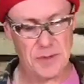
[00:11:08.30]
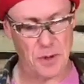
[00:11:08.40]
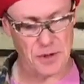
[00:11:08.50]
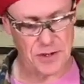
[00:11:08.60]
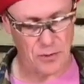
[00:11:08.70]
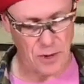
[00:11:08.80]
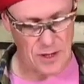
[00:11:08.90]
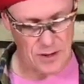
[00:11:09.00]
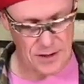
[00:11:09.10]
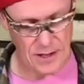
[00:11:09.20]
box in the
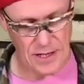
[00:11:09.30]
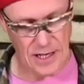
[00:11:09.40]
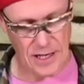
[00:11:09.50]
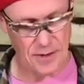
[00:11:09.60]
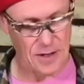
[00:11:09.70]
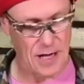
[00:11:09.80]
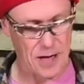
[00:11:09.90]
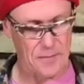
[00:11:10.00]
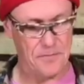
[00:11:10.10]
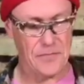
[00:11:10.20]
world,
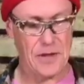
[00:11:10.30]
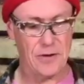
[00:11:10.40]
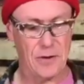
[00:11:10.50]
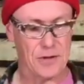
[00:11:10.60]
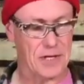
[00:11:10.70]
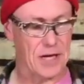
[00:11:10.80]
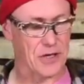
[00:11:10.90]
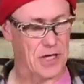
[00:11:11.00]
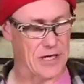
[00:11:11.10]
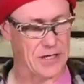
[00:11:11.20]
not
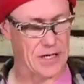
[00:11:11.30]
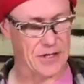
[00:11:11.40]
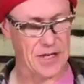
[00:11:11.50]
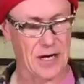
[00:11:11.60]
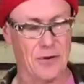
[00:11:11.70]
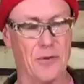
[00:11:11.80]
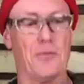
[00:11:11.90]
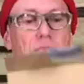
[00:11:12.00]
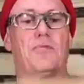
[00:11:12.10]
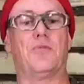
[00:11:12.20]
actually a Chainset or
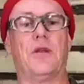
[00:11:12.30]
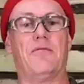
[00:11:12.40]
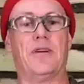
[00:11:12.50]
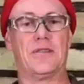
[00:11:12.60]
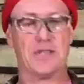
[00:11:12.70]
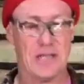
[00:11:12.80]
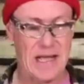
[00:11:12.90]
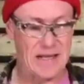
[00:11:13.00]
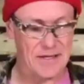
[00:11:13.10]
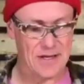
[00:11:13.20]
whatever,
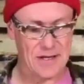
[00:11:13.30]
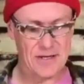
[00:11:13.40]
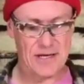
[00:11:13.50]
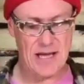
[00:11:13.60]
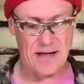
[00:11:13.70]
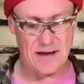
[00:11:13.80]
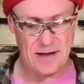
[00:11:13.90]
it's the cassette.